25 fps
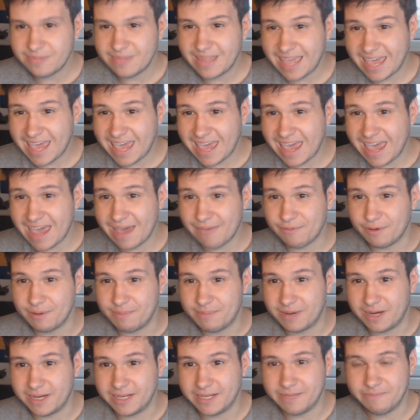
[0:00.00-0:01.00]

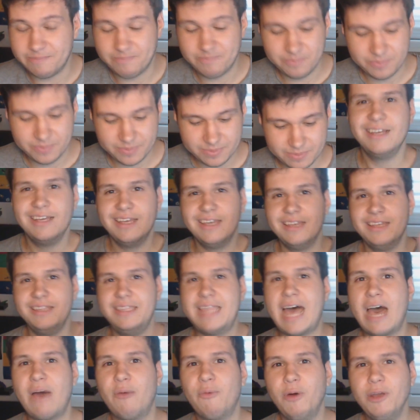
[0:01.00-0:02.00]
Everybody.
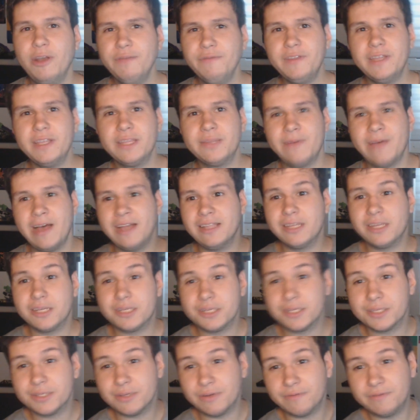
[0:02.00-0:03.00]
Now, one of the
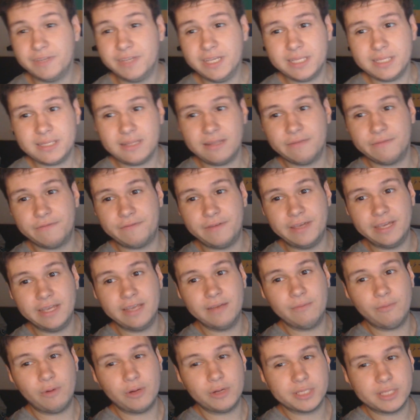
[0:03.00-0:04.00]
advantages of this little thing
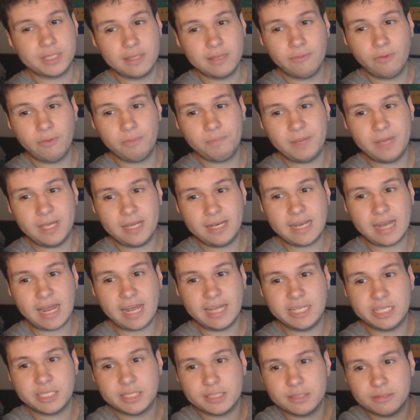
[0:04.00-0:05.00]
was that there would be a
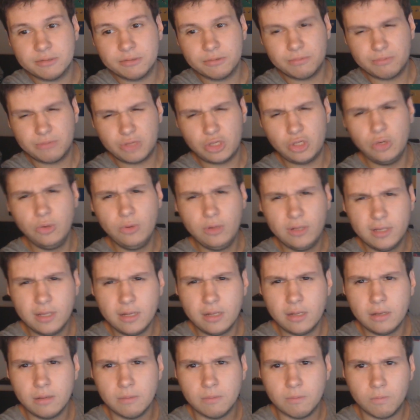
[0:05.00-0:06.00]
nice, cute
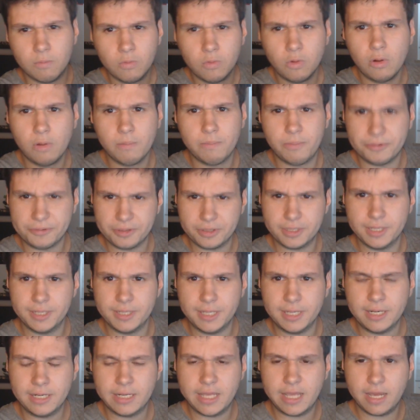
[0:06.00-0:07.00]
little rule booklet
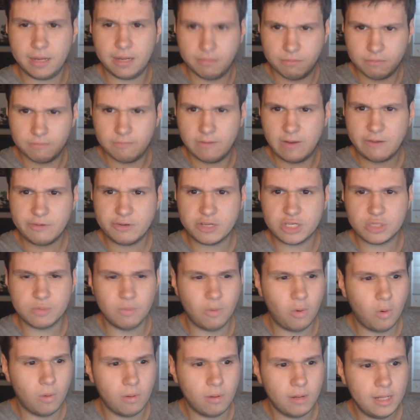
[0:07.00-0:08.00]
in there, very
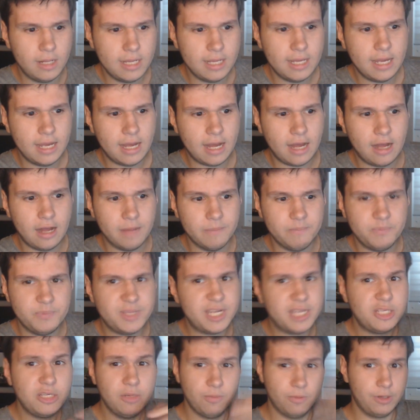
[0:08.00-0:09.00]
small,
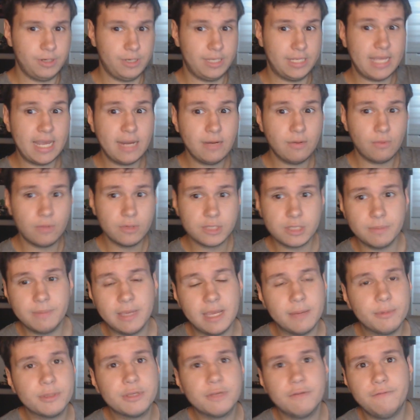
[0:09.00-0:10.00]
that you would then also be
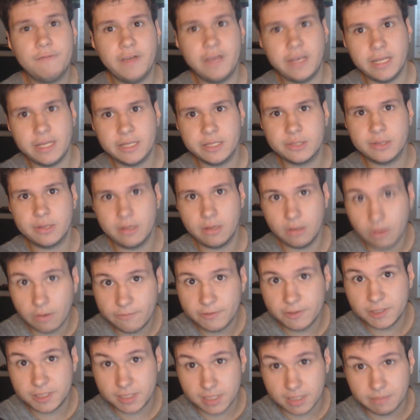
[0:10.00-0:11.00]
able to fit into the
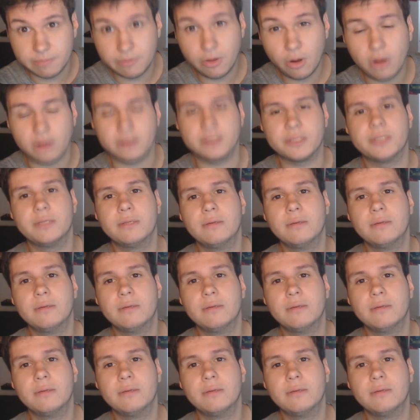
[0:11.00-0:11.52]
novelty box.